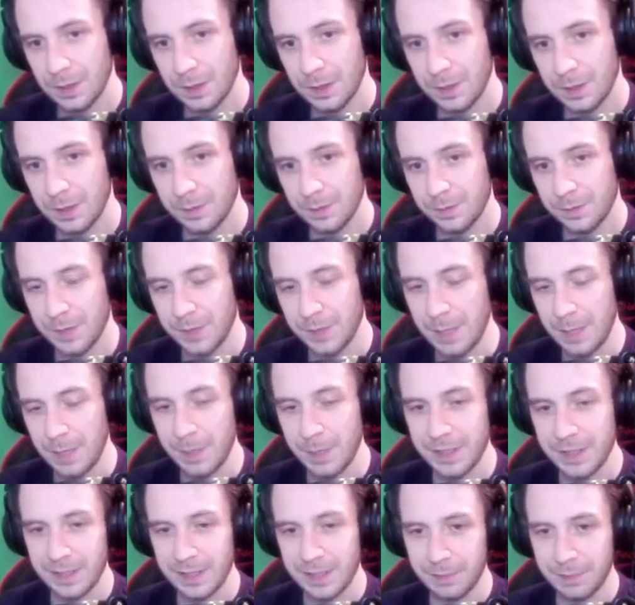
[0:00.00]
They basically
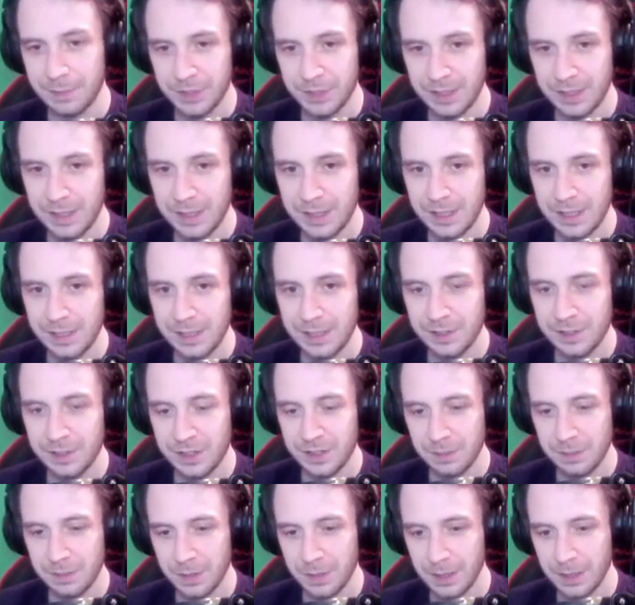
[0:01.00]
give us the keys to
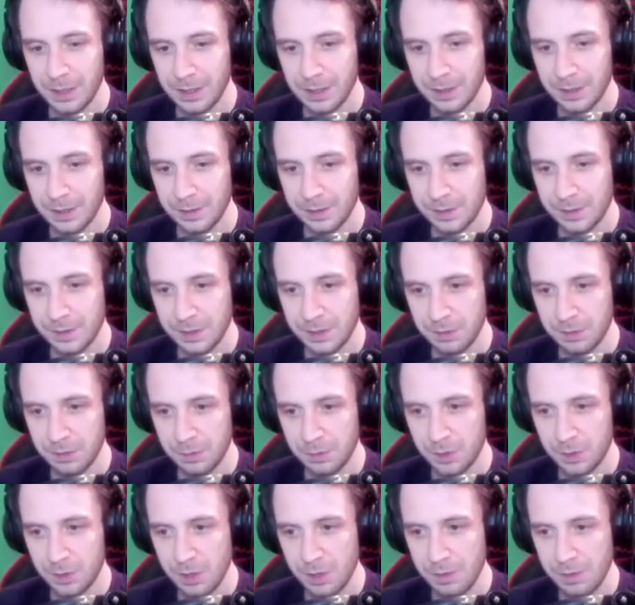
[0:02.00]
go
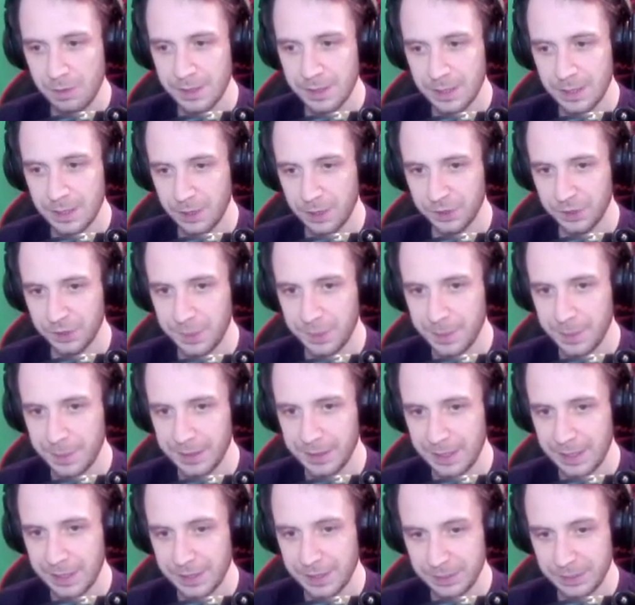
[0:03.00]
into the underbelly, as
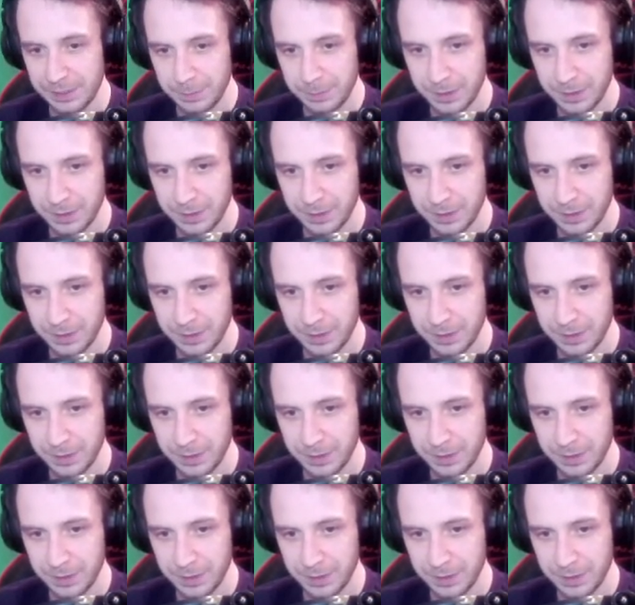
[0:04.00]
it were.